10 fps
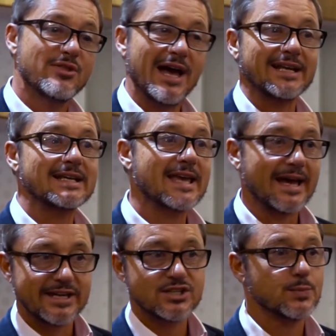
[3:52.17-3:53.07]
That
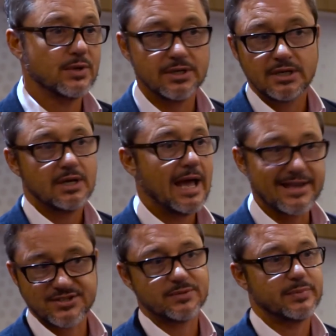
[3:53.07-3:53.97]
engagement
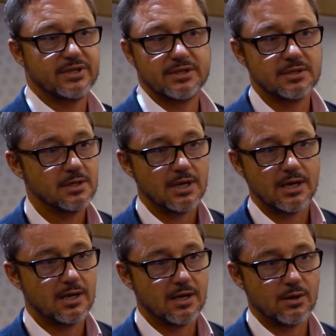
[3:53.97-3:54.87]
has to be
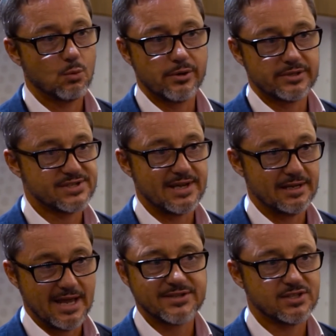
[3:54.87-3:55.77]
where it's
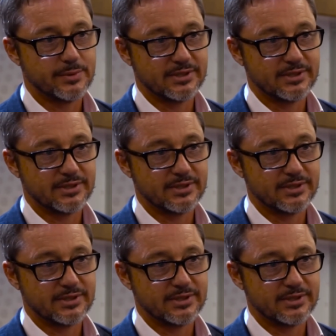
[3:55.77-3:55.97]
at, has to be.